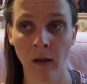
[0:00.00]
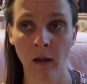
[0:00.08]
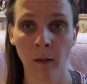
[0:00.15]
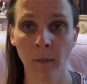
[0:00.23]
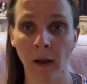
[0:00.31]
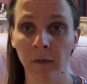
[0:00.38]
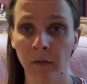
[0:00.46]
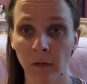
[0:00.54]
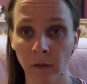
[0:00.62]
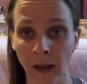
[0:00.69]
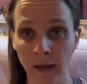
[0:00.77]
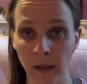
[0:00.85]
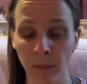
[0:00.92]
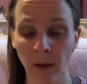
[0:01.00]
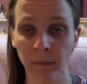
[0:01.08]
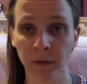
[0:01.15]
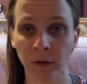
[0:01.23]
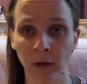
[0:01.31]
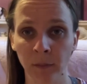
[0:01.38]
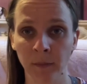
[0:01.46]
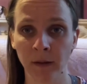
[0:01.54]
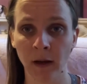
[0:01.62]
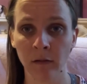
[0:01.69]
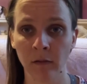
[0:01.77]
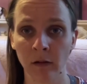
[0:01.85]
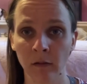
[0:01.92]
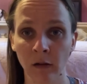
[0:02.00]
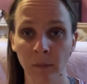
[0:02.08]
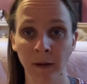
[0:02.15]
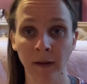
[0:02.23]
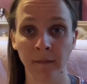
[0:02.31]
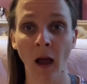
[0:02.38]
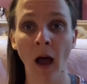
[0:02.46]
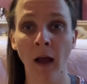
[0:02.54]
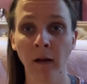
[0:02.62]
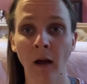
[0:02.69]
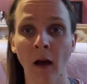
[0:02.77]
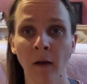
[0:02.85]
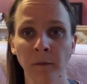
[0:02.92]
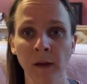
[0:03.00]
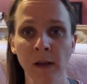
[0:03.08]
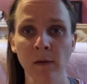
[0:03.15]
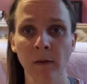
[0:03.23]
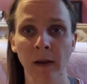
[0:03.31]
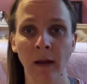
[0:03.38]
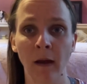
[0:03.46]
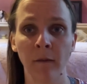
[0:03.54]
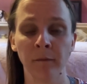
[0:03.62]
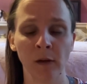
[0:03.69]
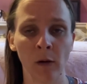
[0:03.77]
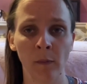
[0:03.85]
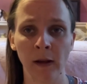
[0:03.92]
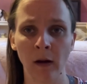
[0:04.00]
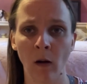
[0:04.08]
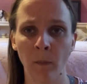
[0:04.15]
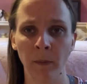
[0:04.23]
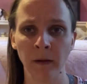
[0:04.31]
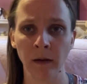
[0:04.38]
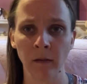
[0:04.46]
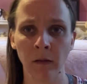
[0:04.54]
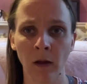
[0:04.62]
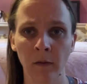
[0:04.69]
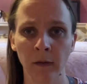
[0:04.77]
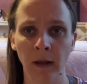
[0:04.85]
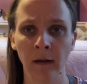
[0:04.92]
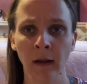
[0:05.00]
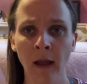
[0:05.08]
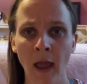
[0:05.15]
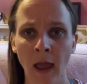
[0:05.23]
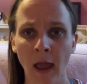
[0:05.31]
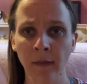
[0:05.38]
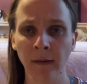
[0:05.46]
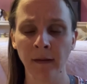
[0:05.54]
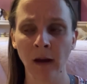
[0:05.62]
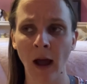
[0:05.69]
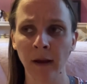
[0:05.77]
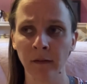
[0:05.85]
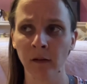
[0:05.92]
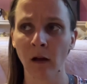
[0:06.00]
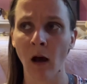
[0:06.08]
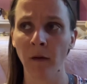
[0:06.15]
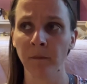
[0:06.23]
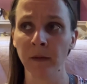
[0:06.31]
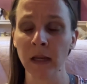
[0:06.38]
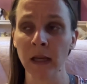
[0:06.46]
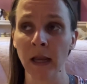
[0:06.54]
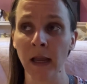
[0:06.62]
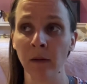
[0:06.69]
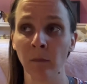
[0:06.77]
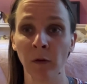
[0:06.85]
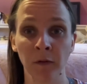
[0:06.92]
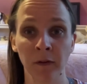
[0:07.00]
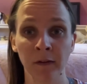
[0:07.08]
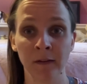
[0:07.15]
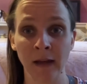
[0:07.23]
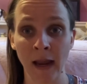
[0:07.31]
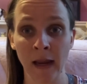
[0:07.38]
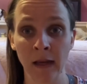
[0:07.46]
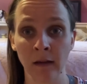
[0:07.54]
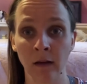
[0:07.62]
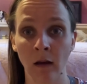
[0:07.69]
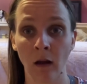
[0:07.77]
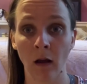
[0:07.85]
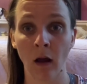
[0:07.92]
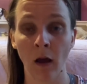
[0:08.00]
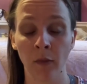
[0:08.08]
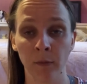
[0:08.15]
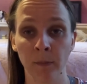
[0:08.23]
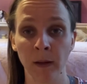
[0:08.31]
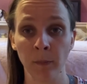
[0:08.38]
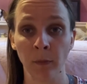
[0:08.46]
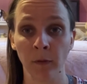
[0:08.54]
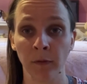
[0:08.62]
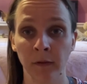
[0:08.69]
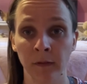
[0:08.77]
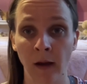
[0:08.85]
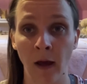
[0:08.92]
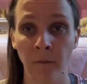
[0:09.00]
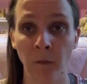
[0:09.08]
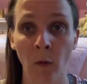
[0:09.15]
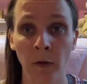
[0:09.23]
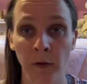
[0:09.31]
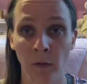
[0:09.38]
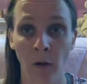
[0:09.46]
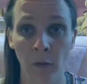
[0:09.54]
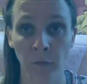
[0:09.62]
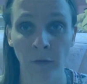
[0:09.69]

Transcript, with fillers: bus or any public transportation just because hot coffee, you can have no way to open and close it, and then iced coffee, it will stain other people's stuff or your own